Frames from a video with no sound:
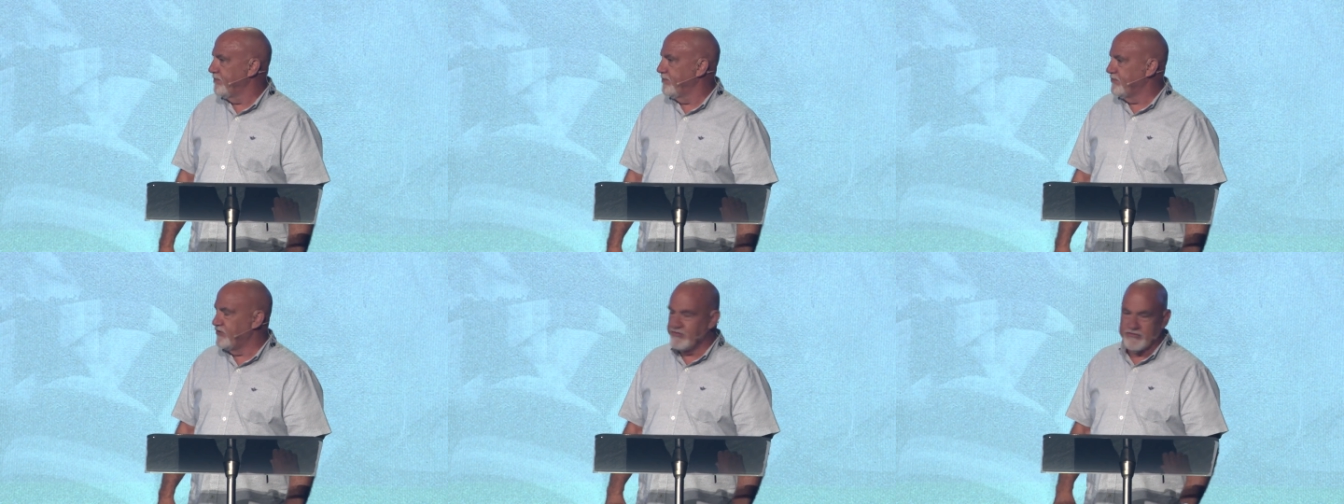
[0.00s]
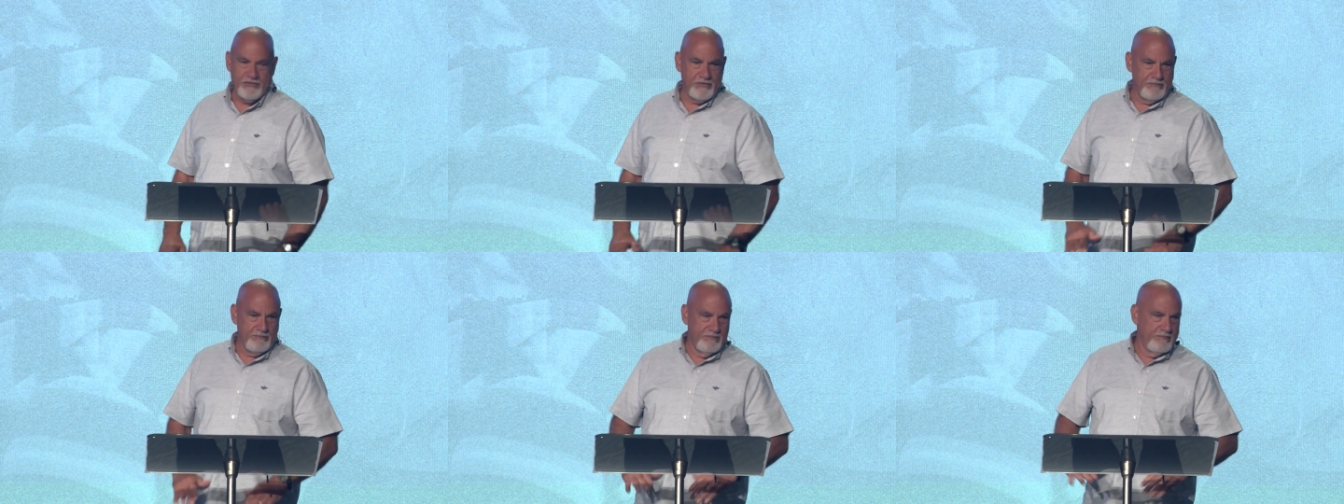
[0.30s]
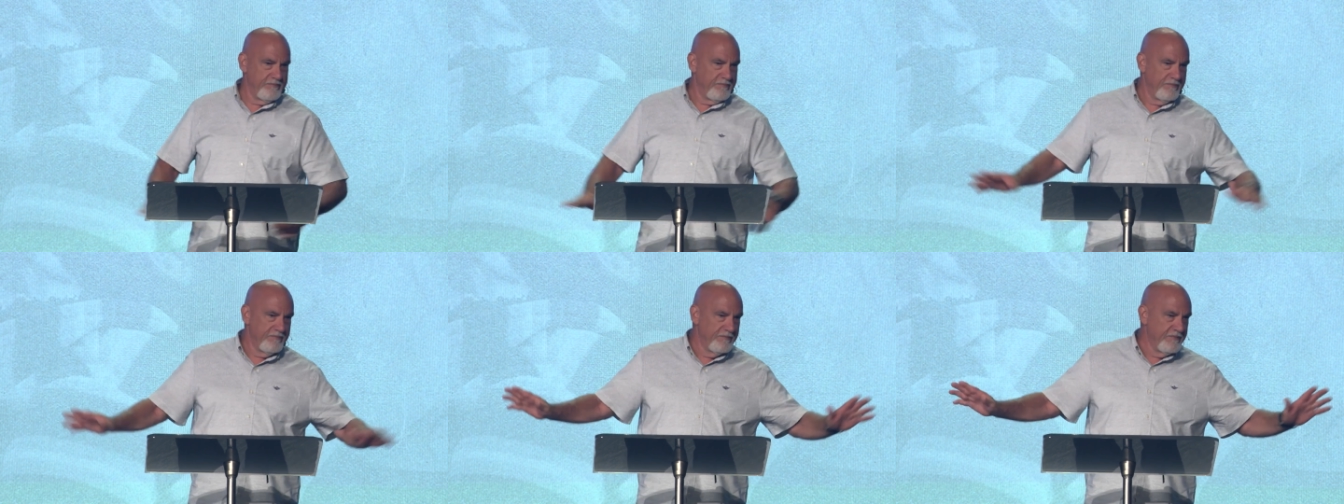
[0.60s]
Just
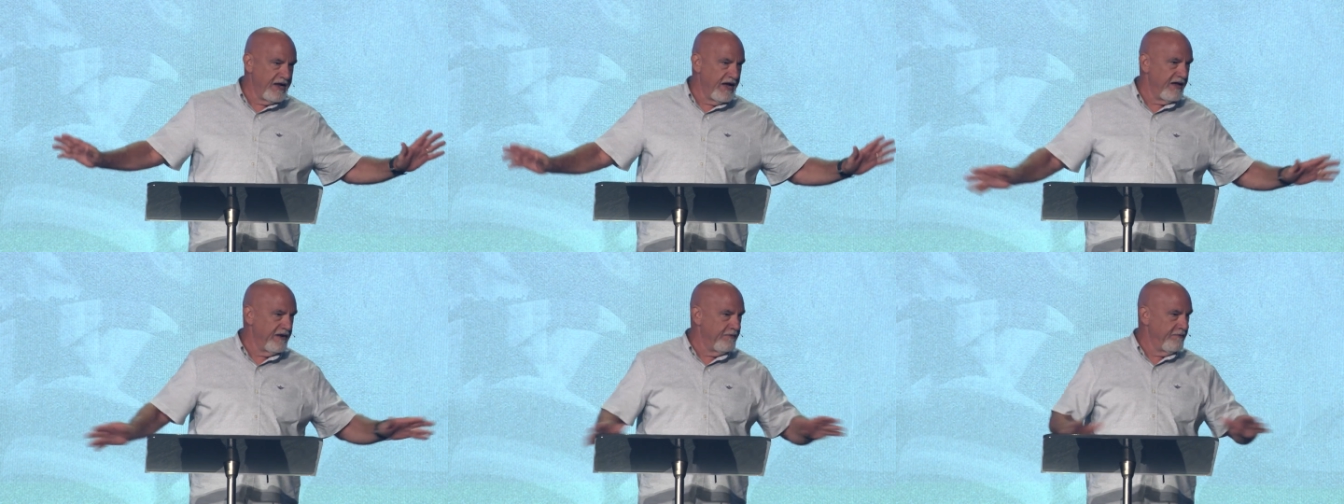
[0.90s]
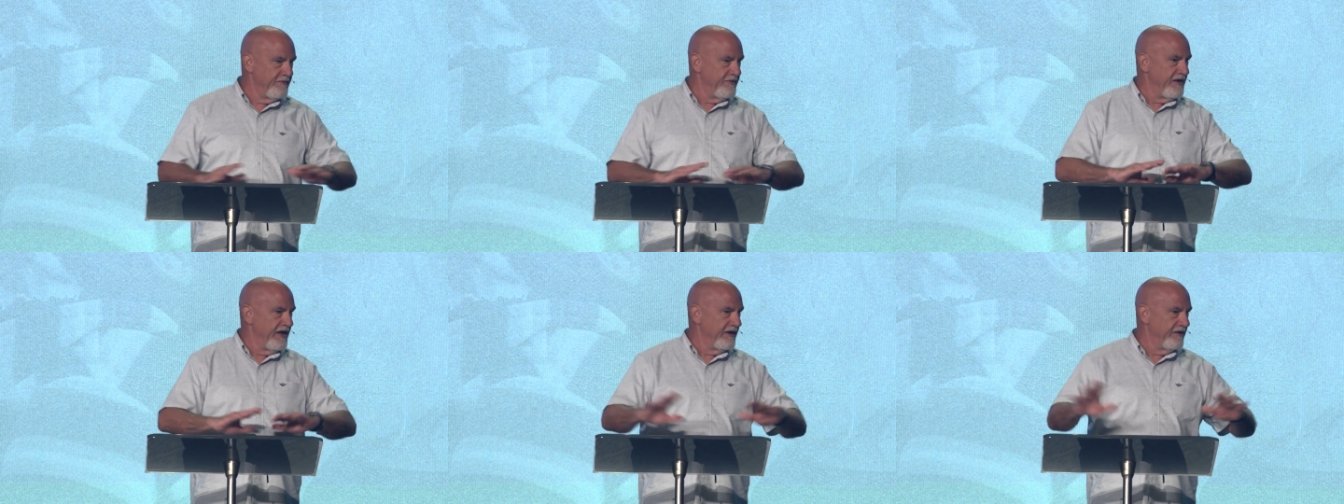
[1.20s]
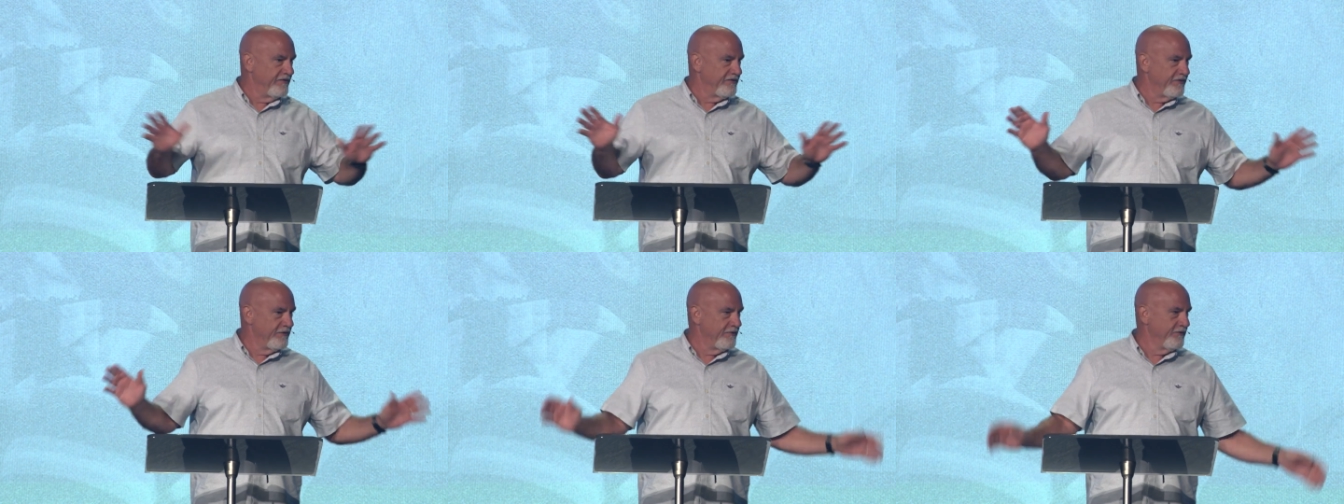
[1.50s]
dead. Dead
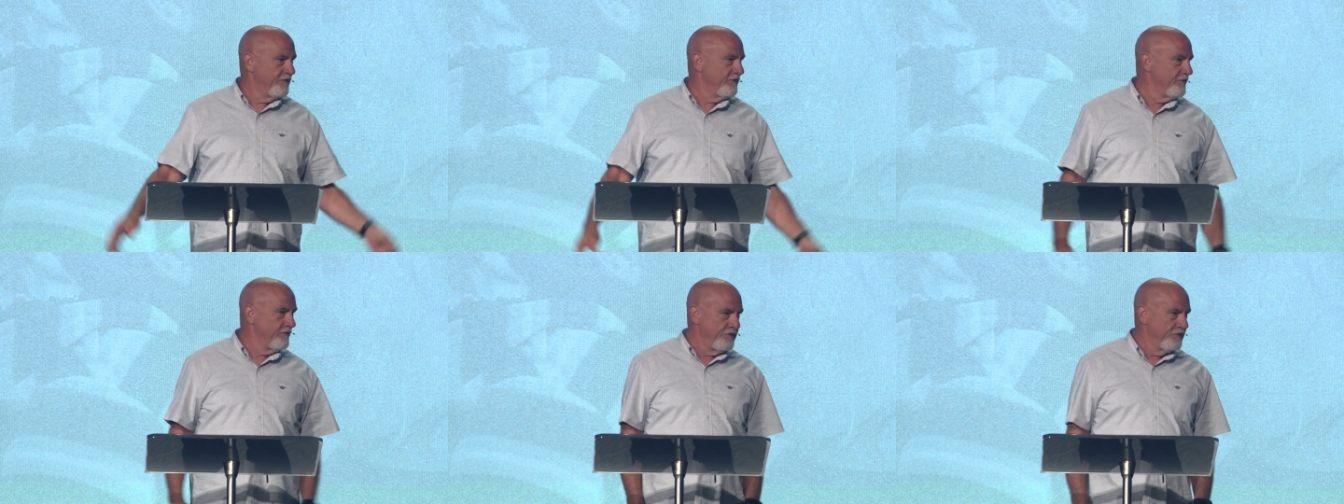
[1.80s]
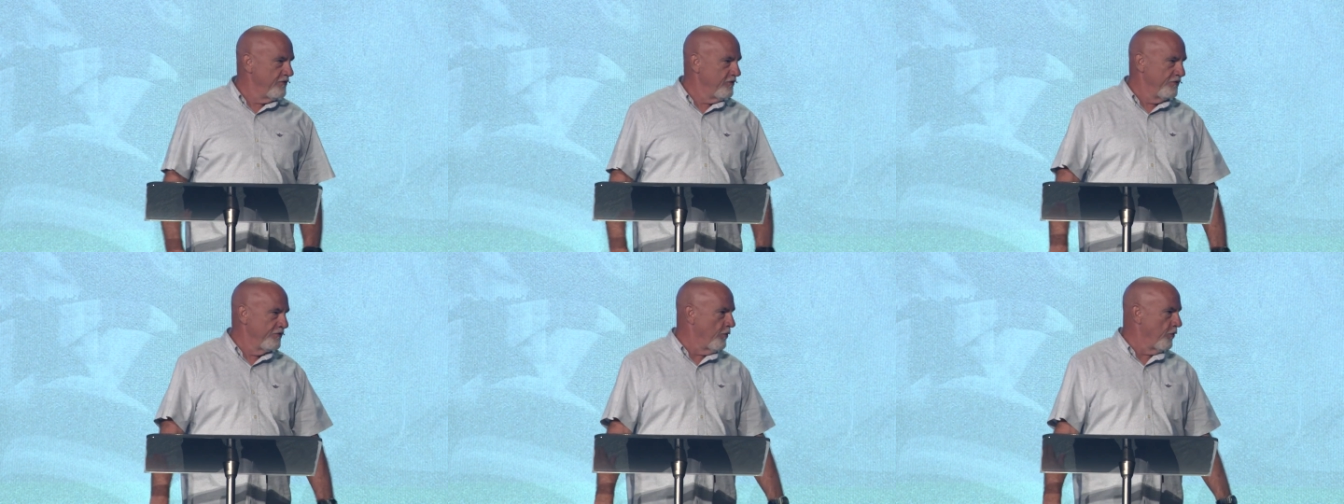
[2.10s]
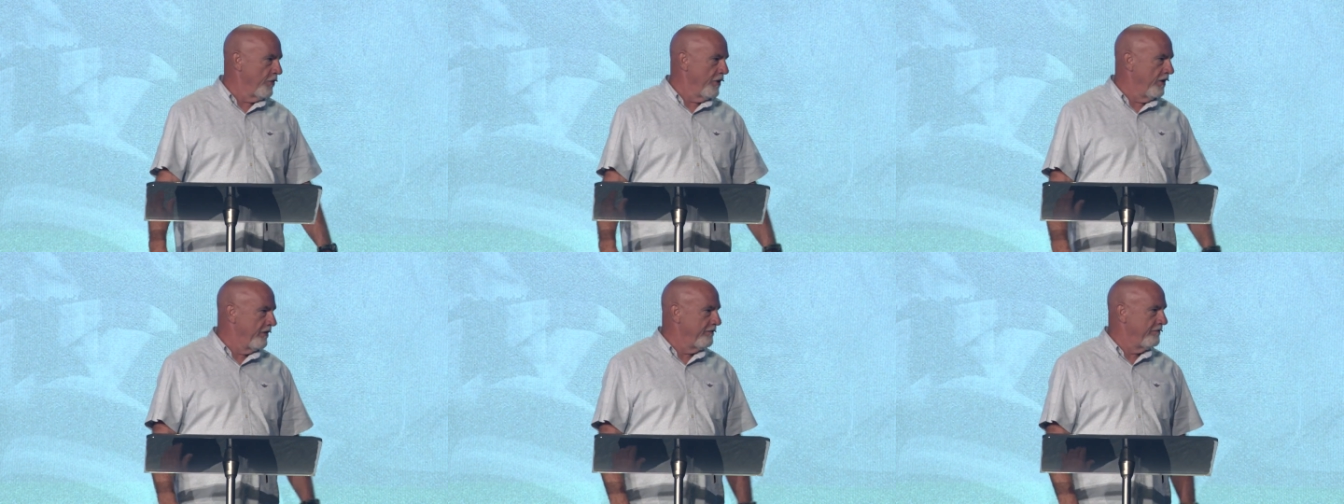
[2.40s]
as a
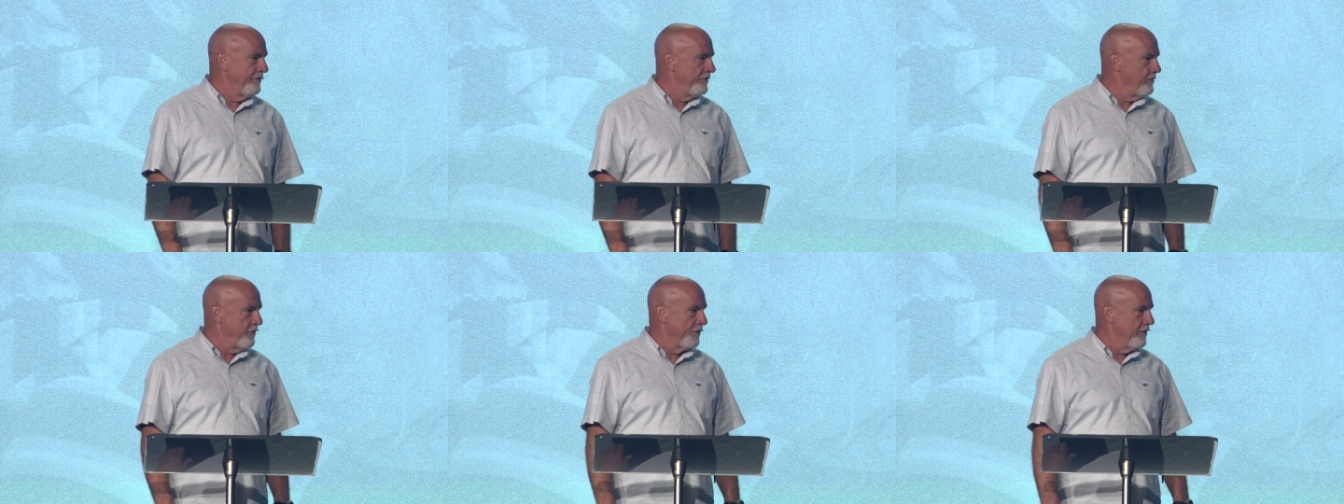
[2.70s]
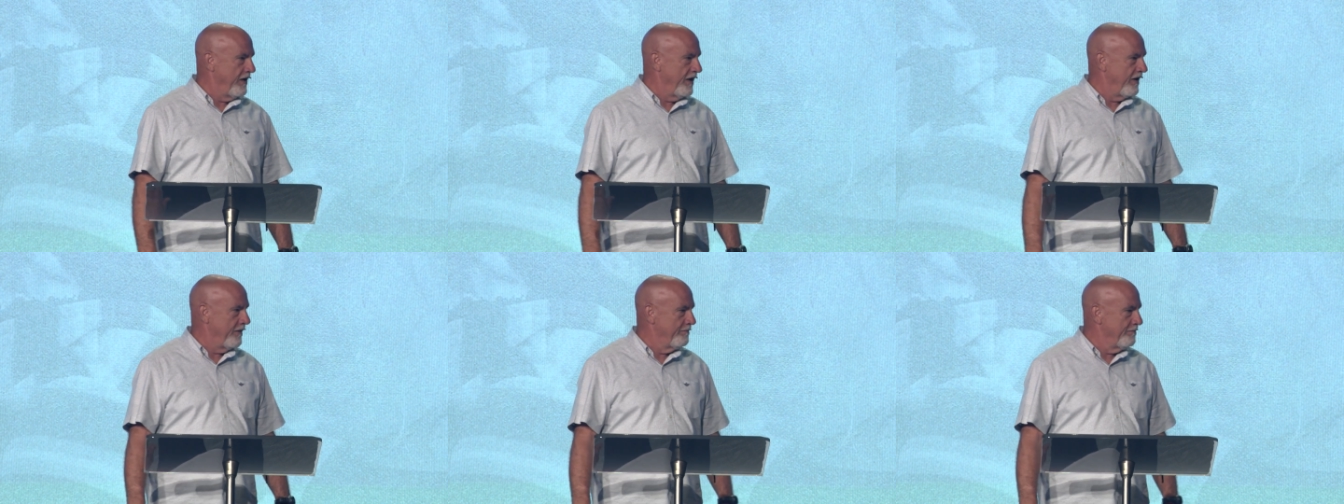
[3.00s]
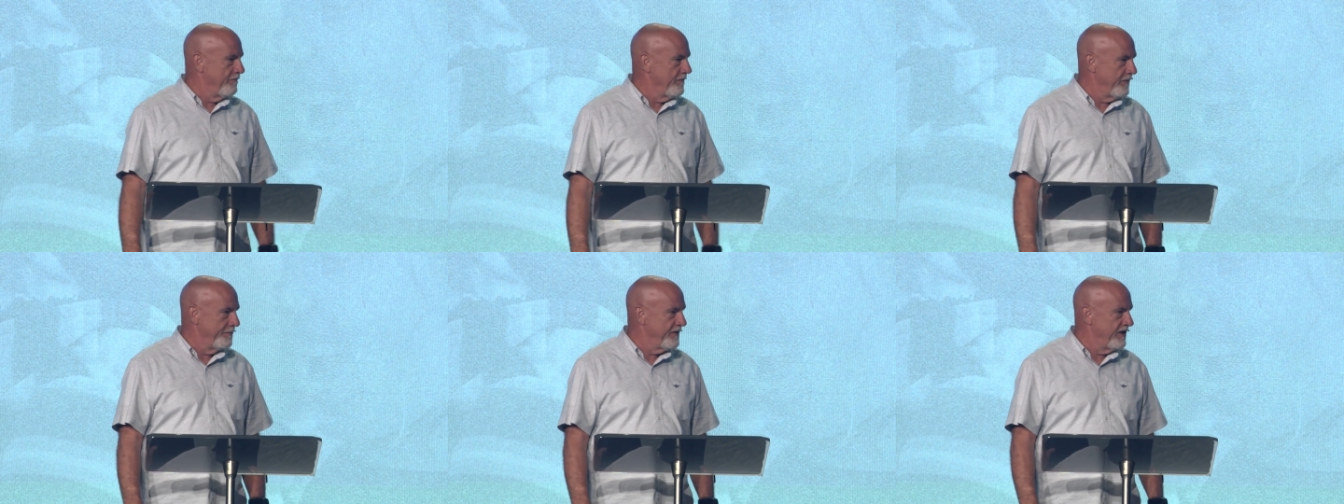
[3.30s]
door, doorknob.
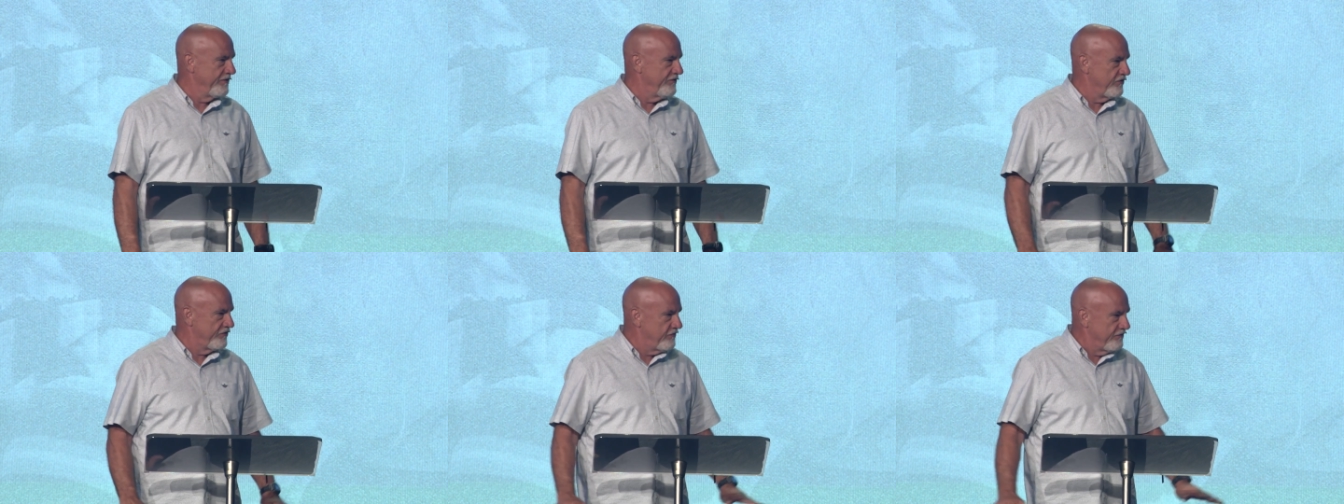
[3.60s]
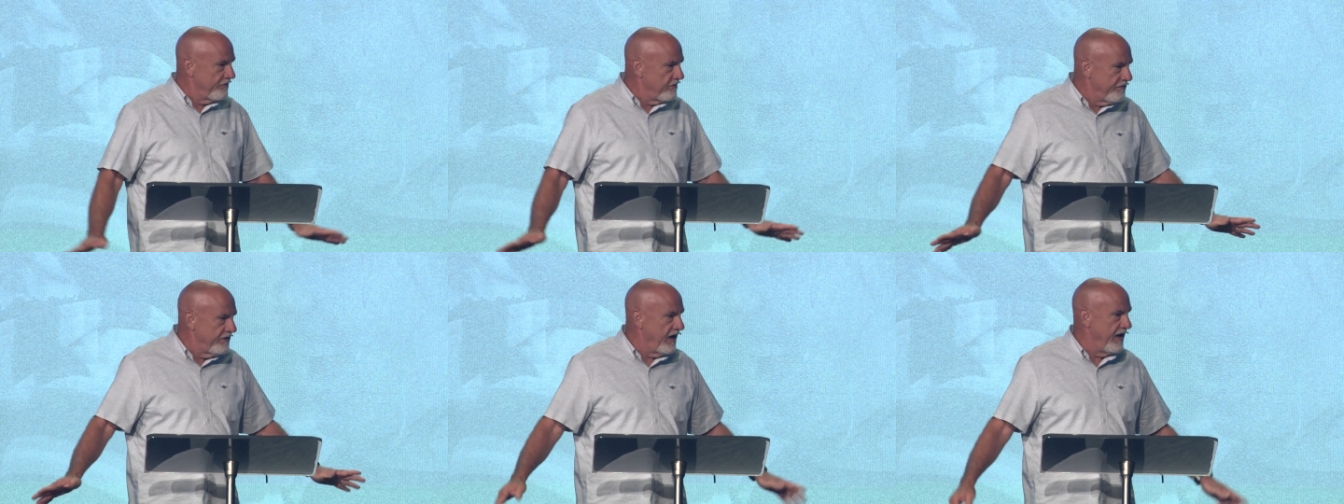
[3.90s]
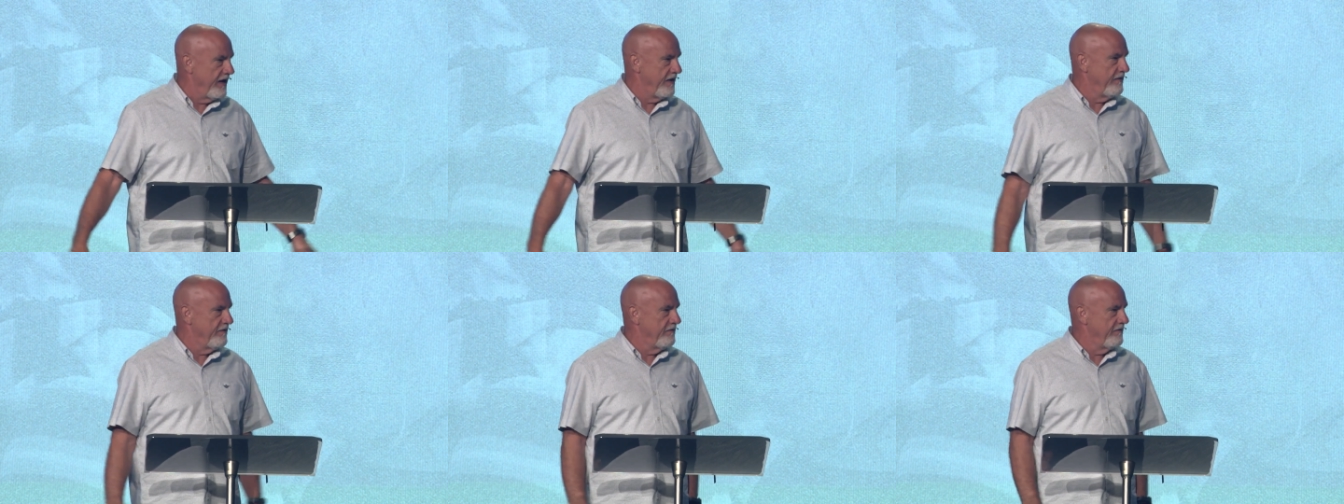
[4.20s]
I mean, just
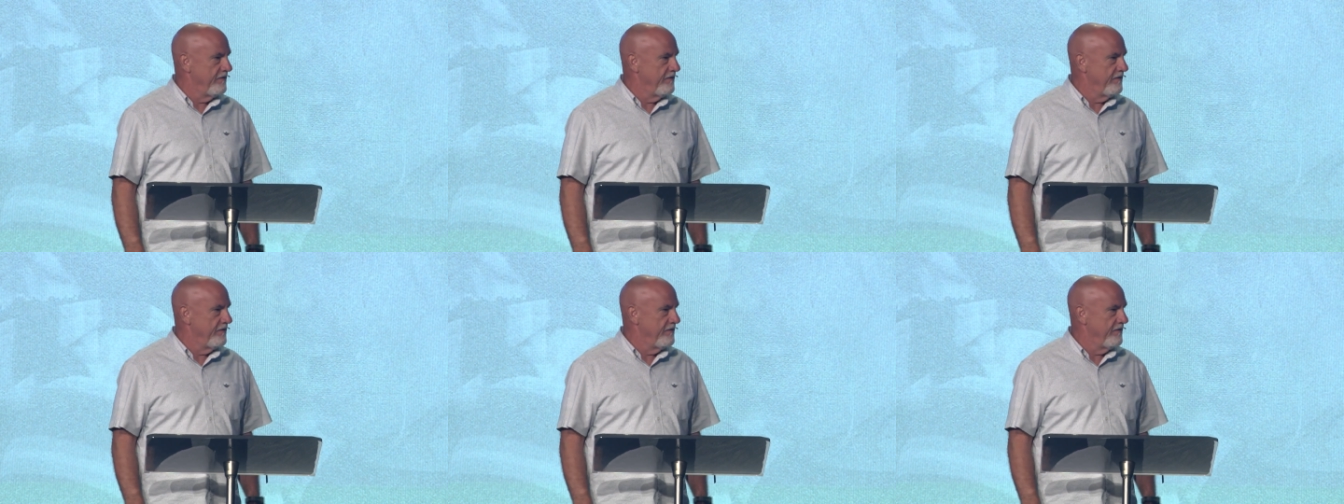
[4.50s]
dead.